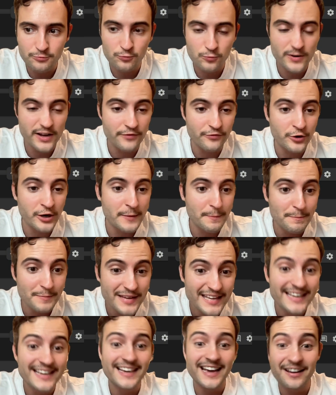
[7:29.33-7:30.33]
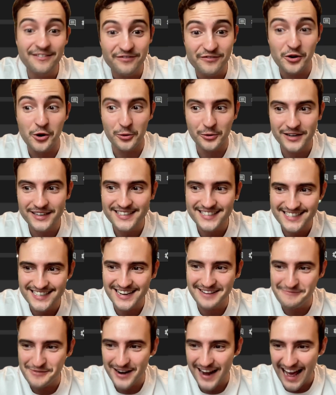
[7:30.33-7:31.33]
we avoid peeking forward to
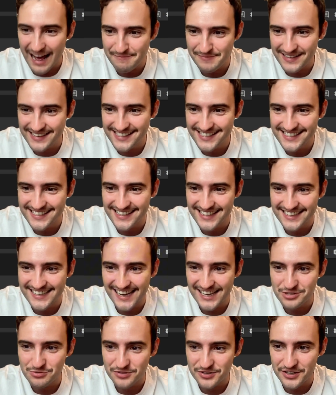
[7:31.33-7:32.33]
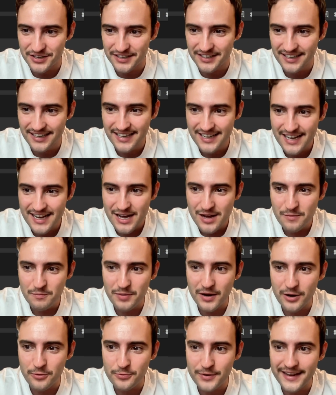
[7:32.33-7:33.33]
see what happens in the day's return,
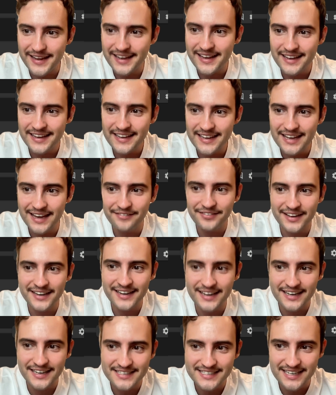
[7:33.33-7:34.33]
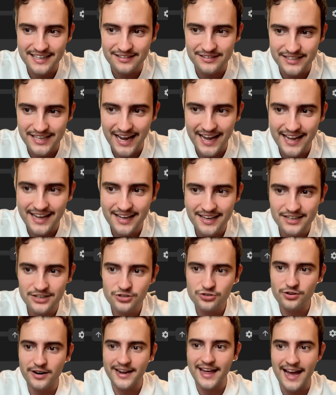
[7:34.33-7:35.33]
but we, given a single day,
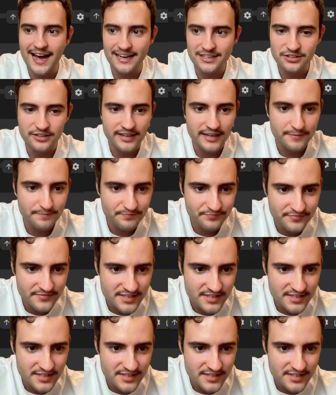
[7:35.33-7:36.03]
try to act on it.